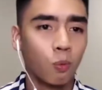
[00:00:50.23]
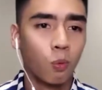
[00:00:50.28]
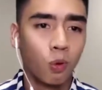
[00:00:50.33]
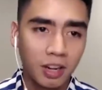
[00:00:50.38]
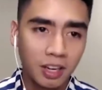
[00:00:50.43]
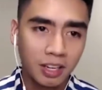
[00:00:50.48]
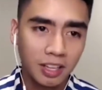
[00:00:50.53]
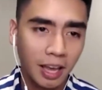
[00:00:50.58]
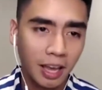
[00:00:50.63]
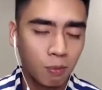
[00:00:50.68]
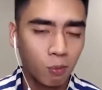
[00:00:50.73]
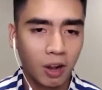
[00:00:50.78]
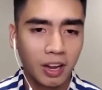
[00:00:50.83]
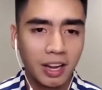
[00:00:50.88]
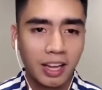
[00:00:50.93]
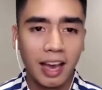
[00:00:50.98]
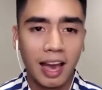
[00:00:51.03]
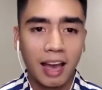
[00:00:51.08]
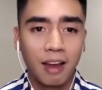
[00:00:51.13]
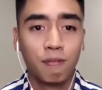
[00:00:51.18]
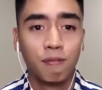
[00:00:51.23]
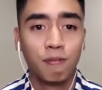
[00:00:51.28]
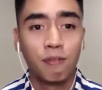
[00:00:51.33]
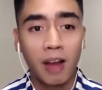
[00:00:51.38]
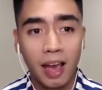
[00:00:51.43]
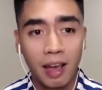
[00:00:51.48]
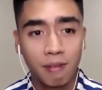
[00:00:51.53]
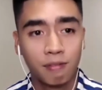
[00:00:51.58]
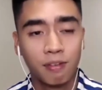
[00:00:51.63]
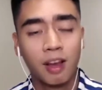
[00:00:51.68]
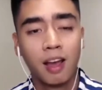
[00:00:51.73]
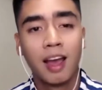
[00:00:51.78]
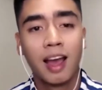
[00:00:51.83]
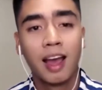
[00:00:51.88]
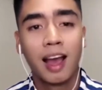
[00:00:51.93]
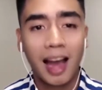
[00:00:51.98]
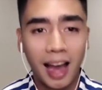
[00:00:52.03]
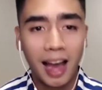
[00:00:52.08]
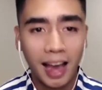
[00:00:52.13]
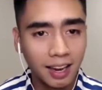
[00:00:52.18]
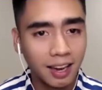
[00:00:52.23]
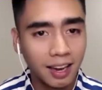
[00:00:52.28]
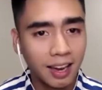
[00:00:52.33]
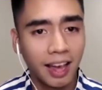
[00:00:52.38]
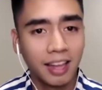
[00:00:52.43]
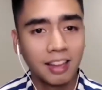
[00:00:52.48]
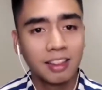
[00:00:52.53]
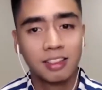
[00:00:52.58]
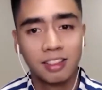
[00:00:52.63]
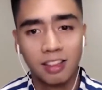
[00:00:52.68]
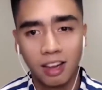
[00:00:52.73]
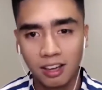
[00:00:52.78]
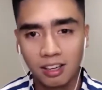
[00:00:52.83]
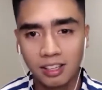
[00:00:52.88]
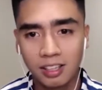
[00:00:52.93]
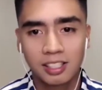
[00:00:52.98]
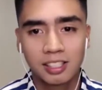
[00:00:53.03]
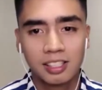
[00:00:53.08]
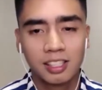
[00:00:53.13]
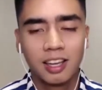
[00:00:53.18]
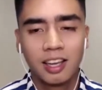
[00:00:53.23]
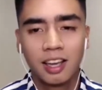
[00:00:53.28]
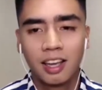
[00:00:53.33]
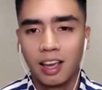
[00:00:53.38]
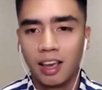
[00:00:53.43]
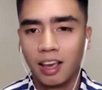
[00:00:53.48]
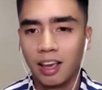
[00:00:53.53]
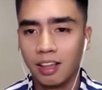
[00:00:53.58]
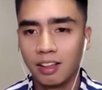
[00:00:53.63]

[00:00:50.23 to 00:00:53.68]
He had one game where he had 5 highlight dunks,